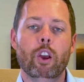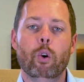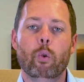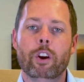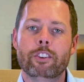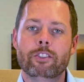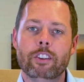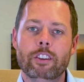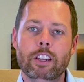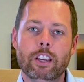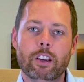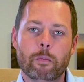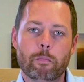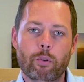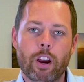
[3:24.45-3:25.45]
whereas the
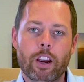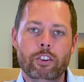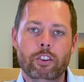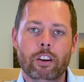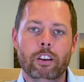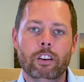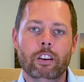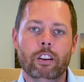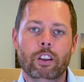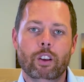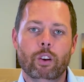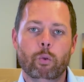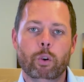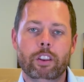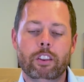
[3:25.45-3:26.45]
decompression
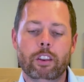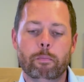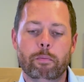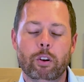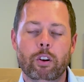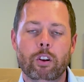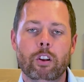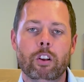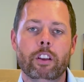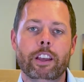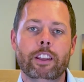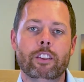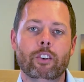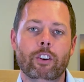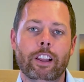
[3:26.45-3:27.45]
with the pull
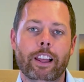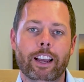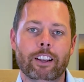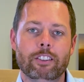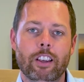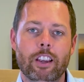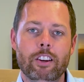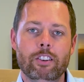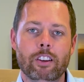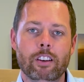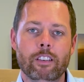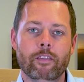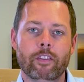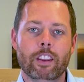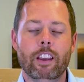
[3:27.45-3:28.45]
and the
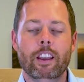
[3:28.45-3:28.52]
relaxation,